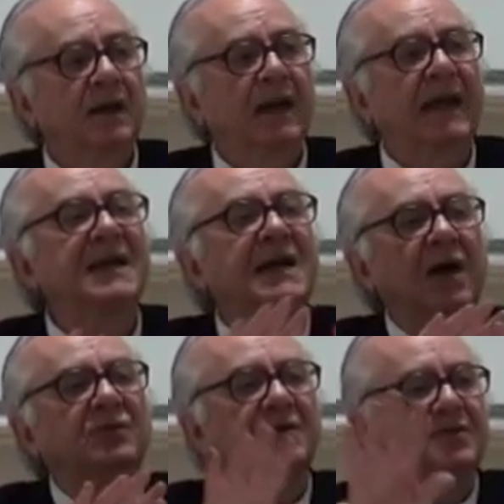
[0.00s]
laying
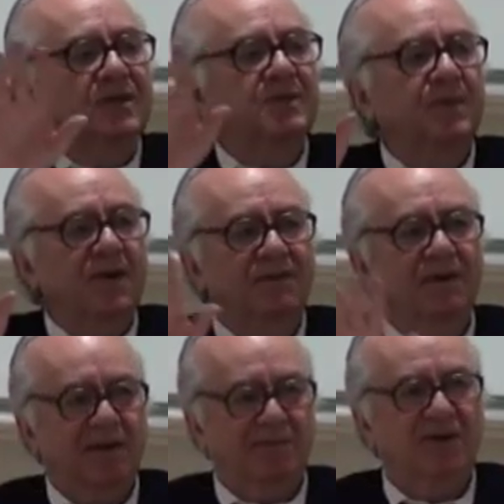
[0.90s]
out a research
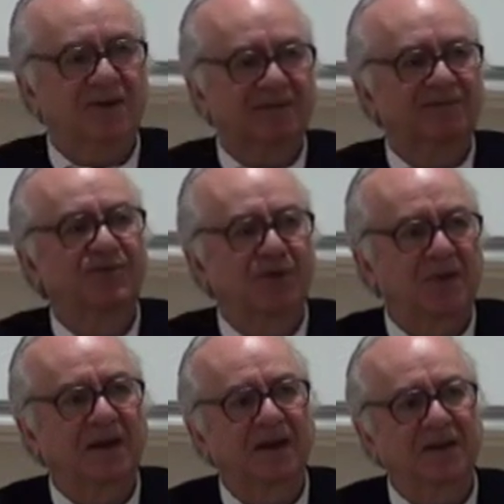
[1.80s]
problem. I'm not
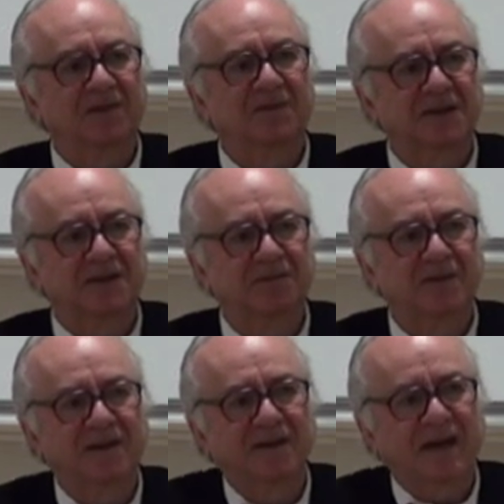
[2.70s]
doing it, of course, in
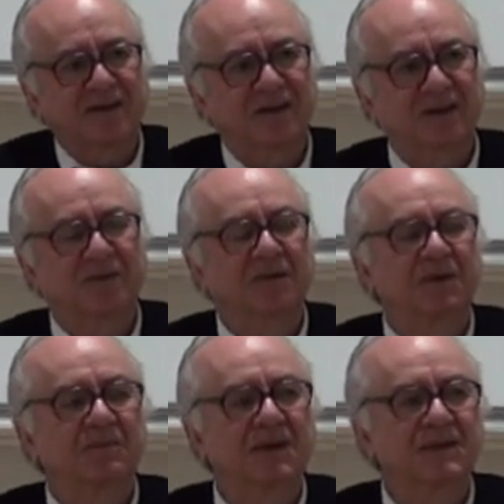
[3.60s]
one lecture. It would
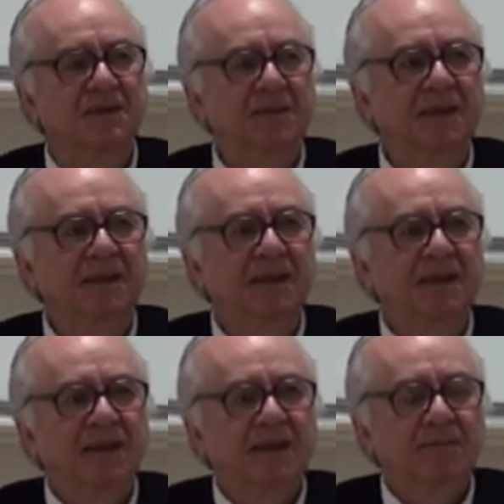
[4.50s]
be impossible.
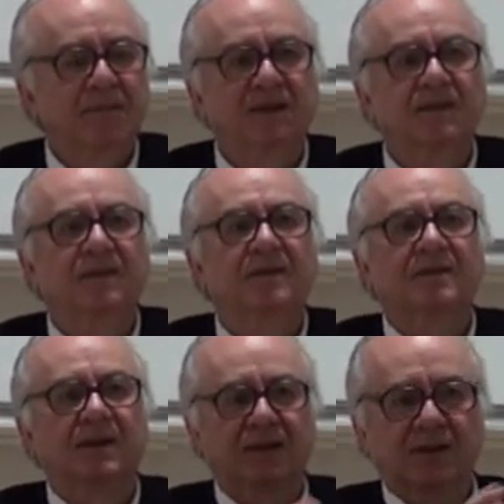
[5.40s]
But
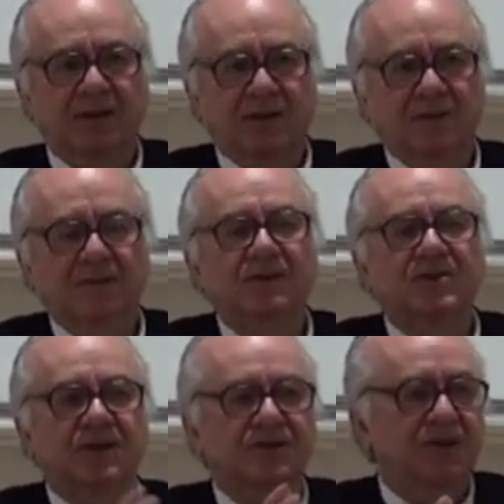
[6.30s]
the you know the
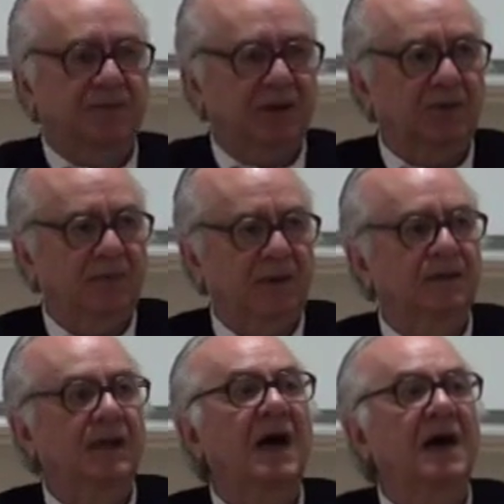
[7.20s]
distinction
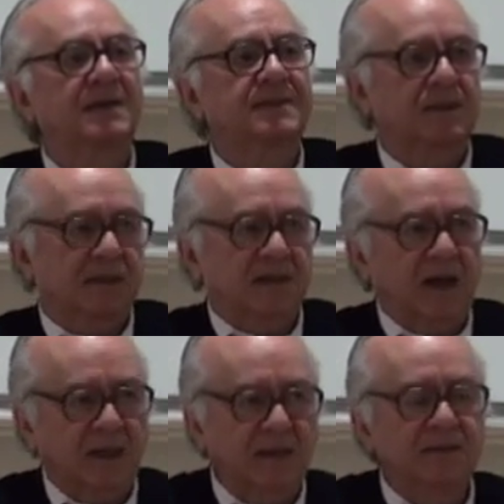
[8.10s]
between the us
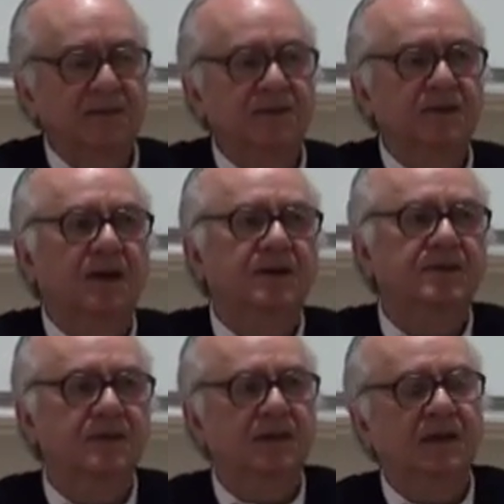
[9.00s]
science
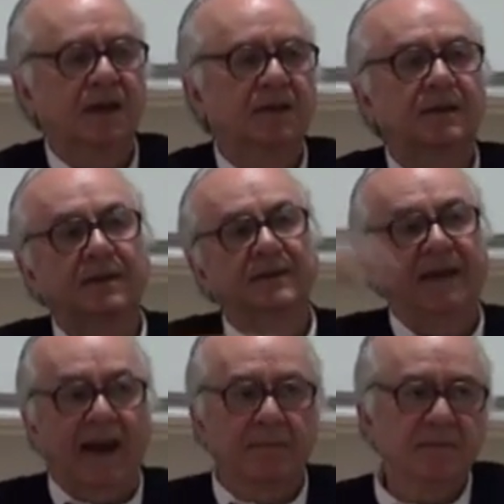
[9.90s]
sociology and
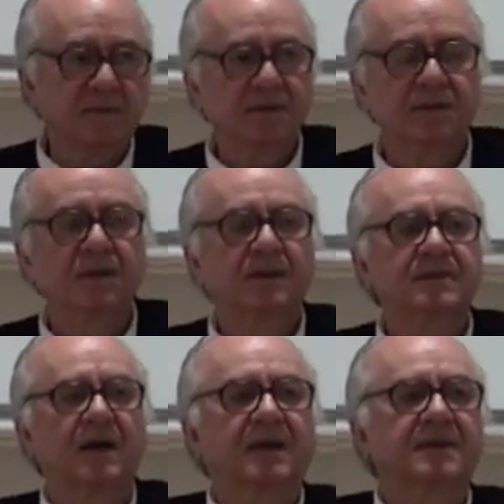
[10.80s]
them
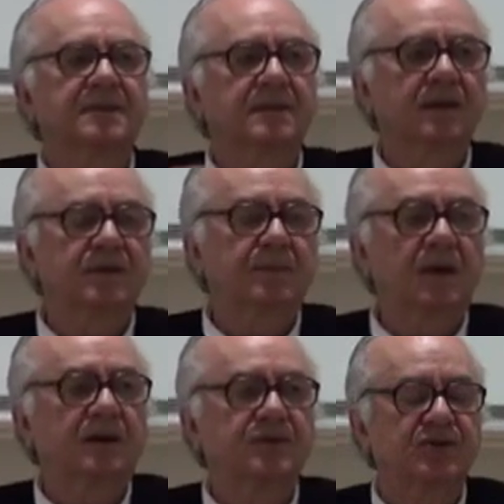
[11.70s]
science the
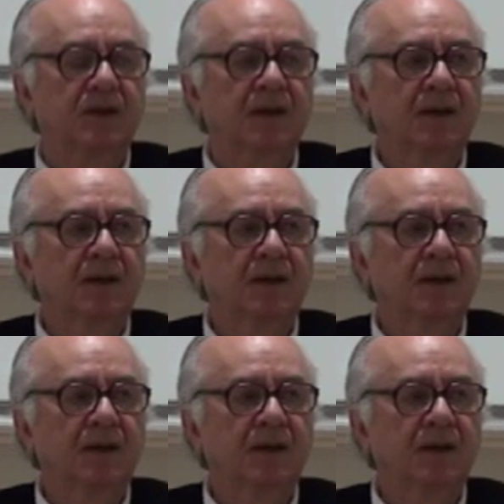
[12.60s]
anthropology,